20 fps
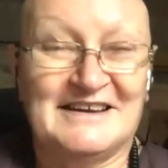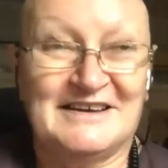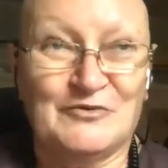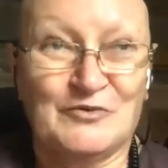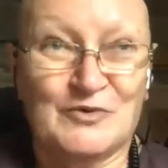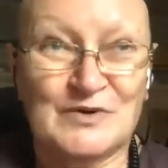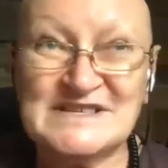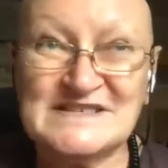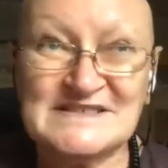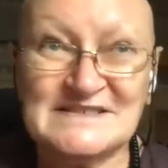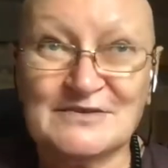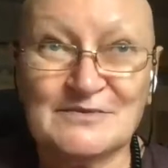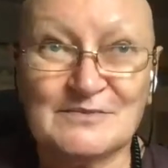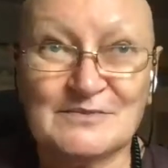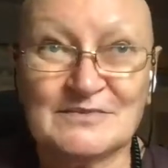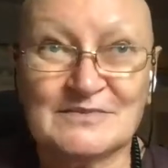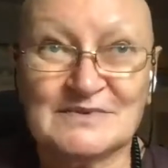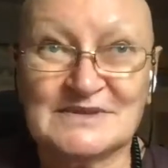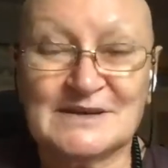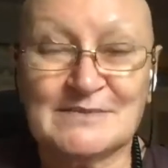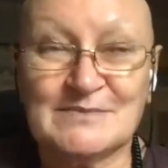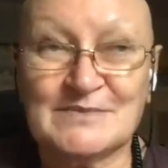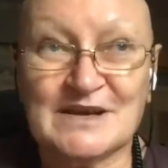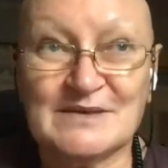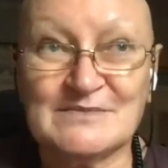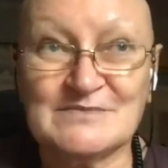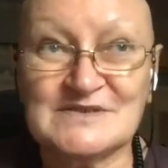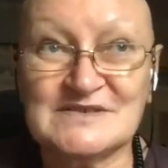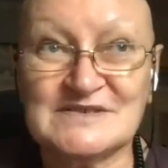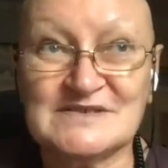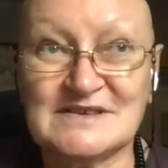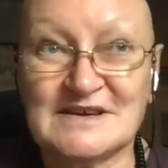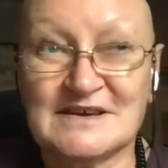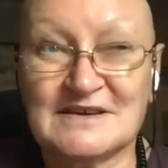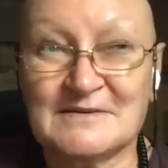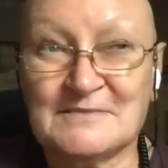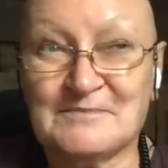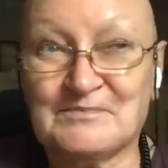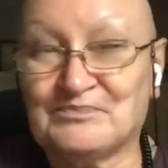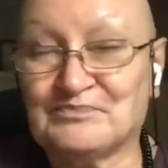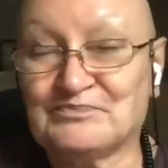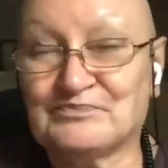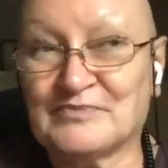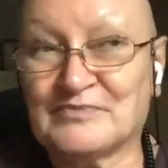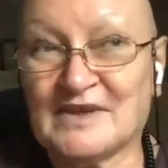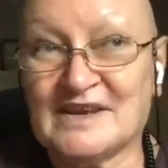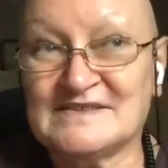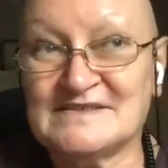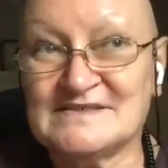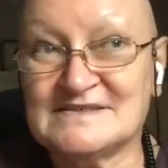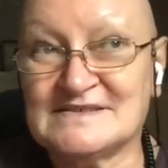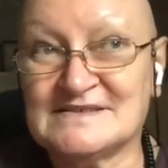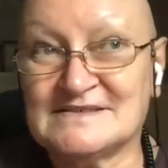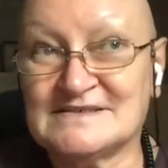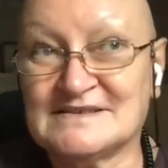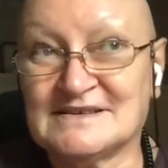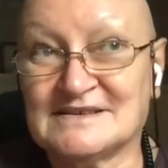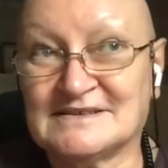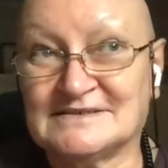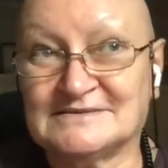wisdom sometimes it's